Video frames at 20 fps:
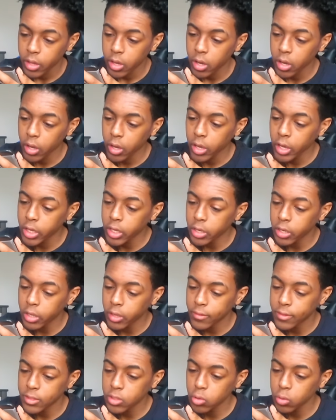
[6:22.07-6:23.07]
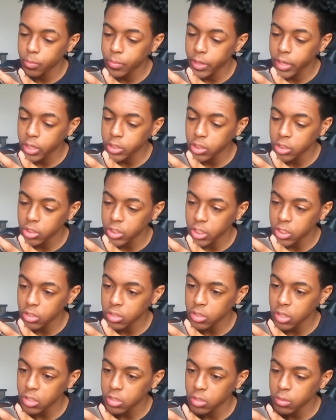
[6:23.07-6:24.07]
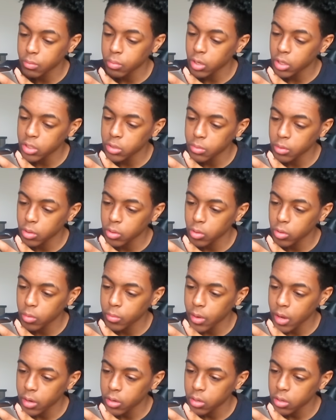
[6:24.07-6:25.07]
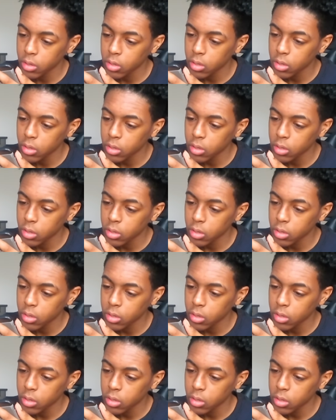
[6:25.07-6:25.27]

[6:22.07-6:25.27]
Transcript: Again, if it's too big, just change your size of the brush, bro. It don't matter.